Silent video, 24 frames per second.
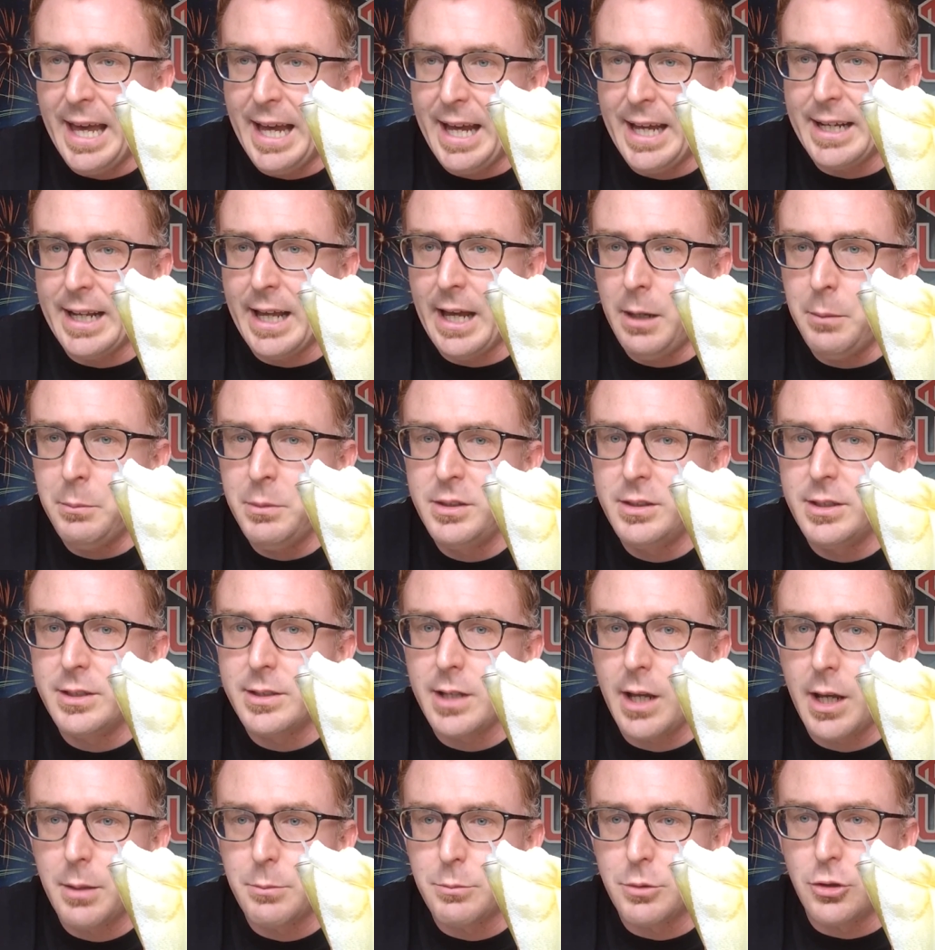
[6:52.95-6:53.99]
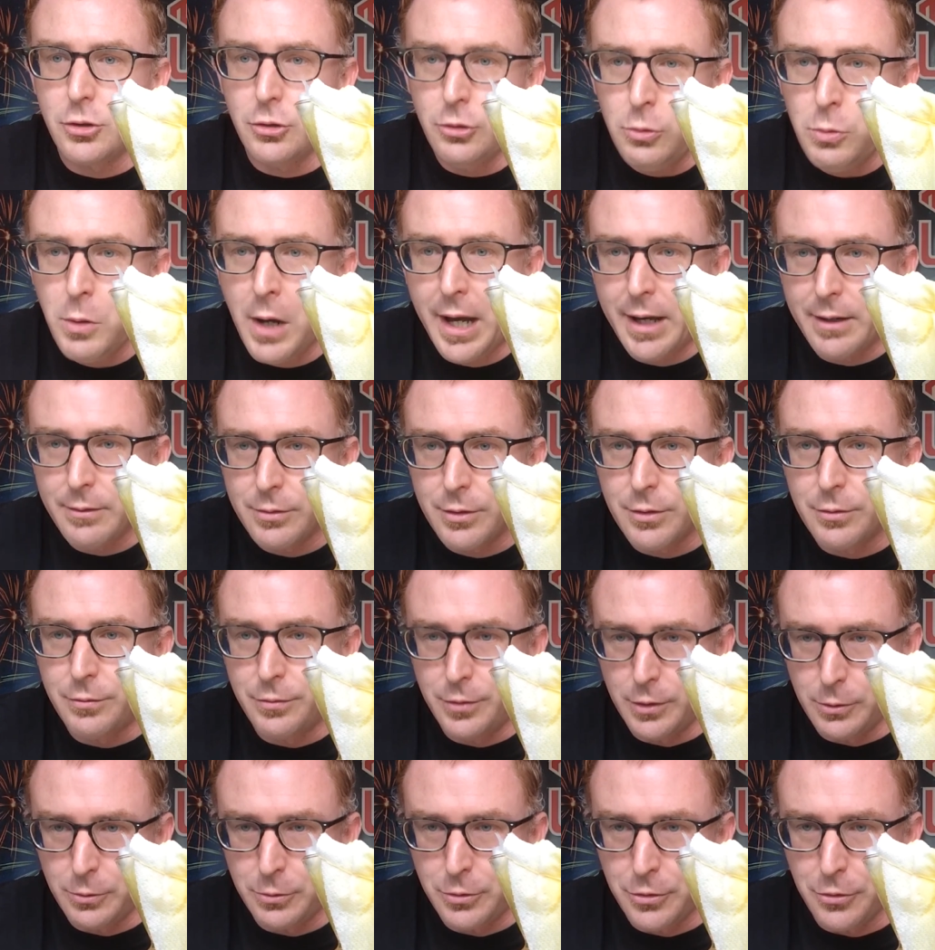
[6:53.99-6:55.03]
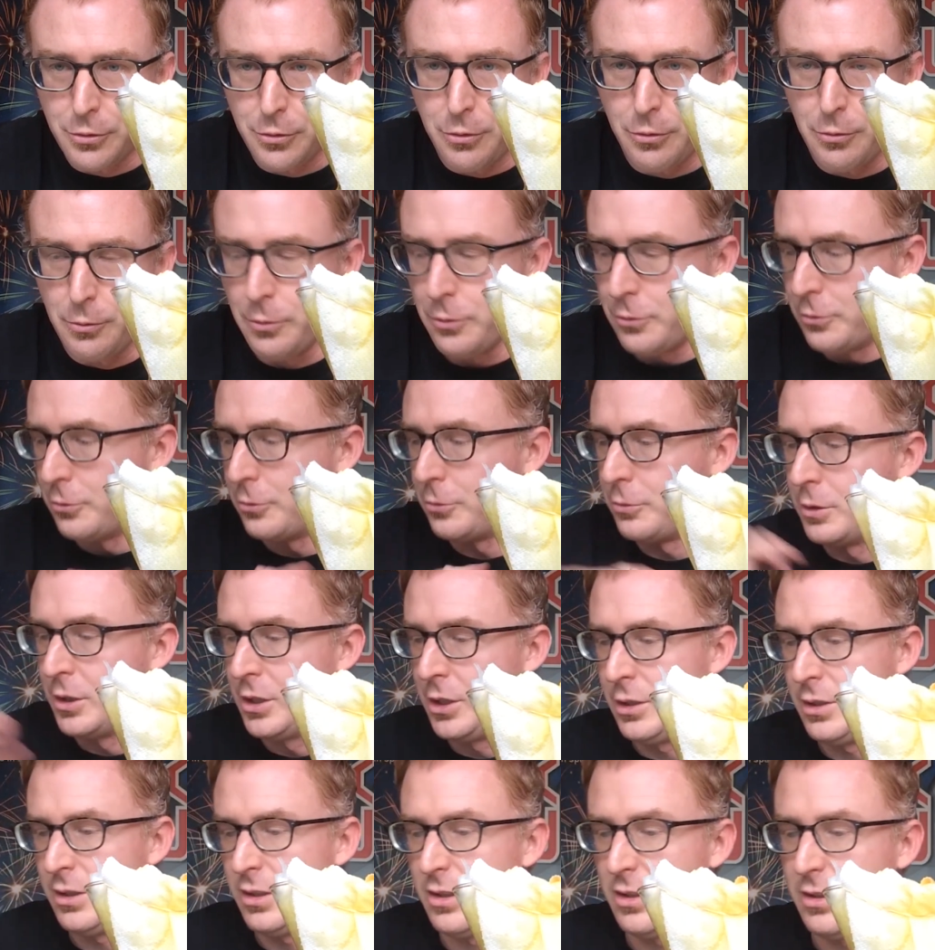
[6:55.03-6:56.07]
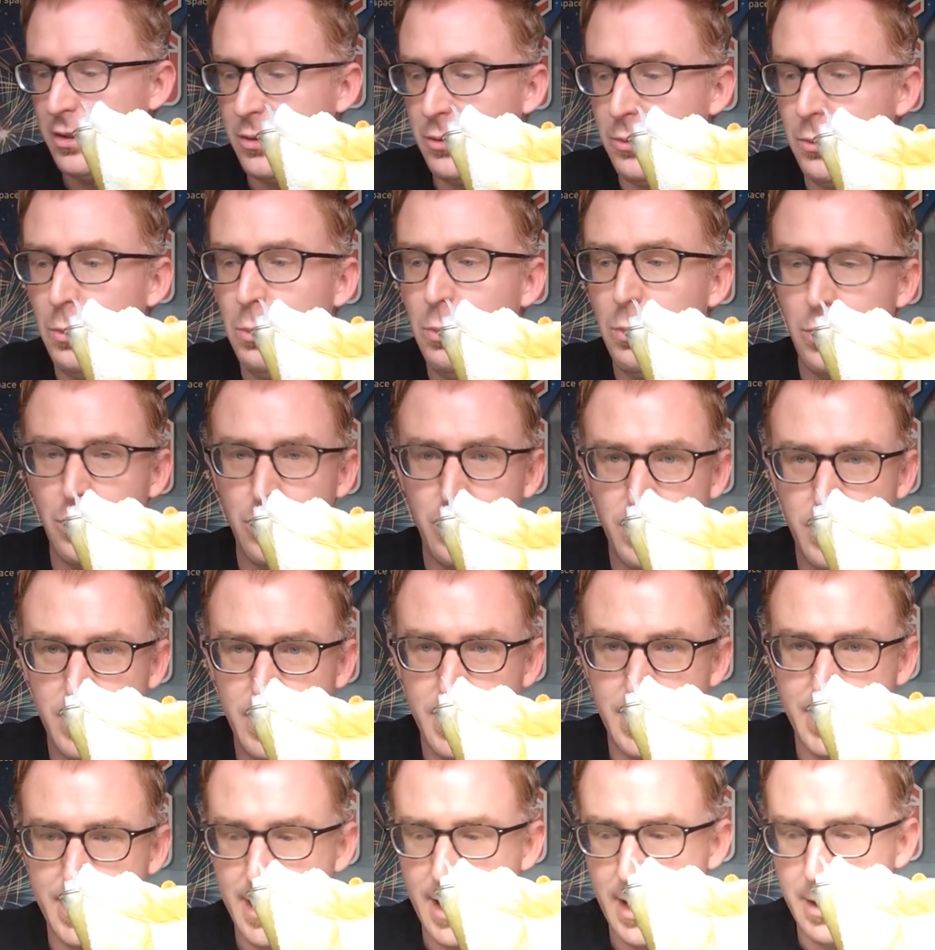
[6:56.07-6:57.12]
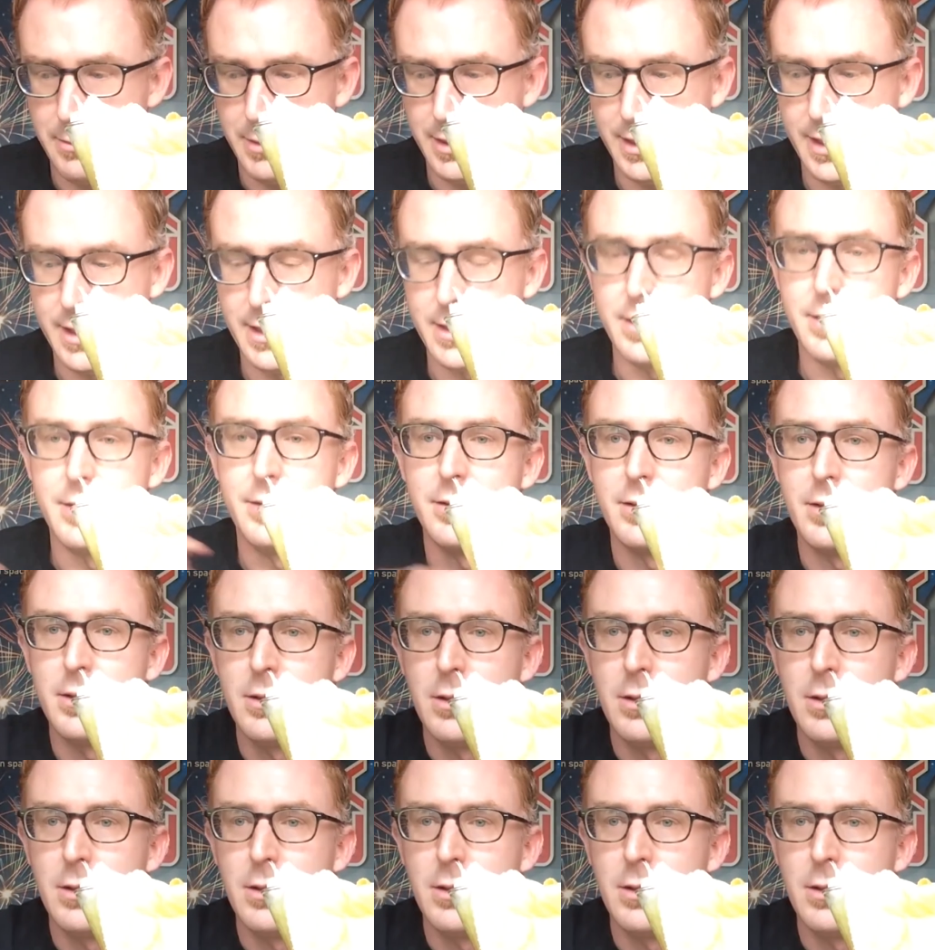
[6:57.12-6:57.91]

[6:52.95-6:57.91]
and how many times you have to filter through your contaminated